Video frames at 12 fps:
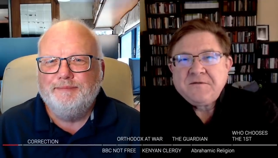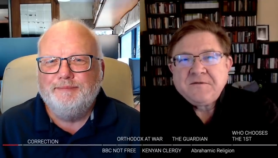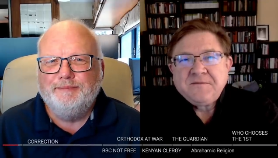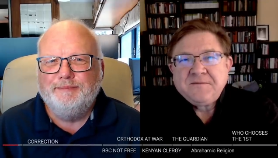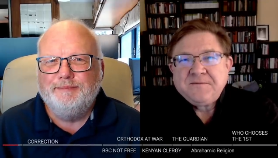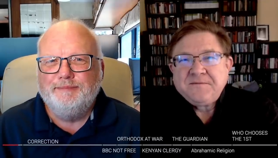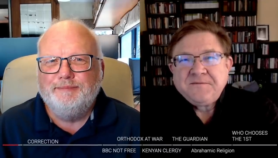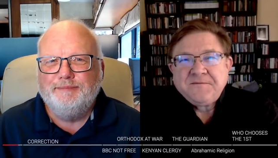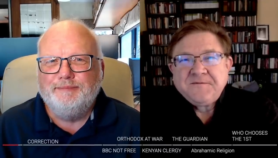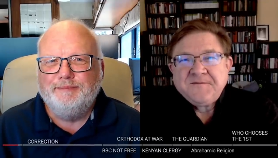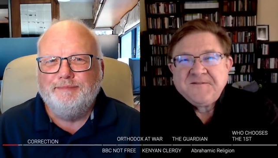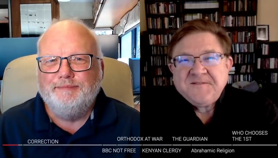
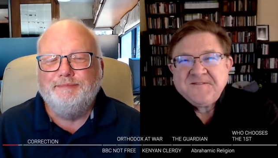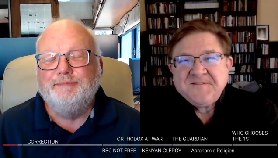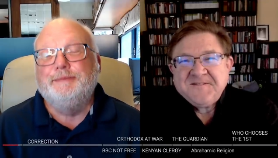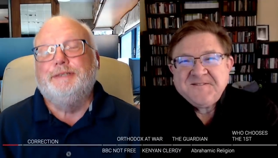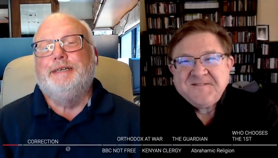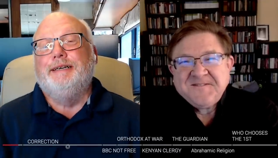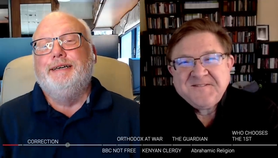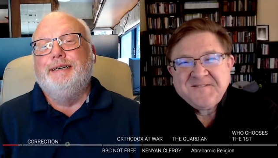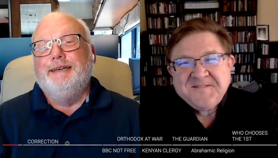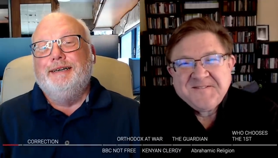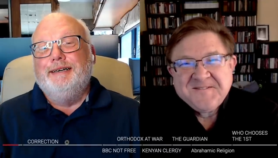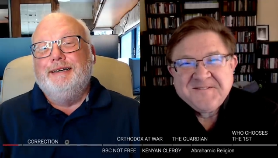
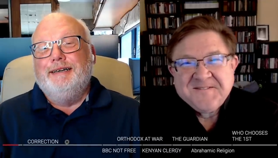No one is speaking in this clip.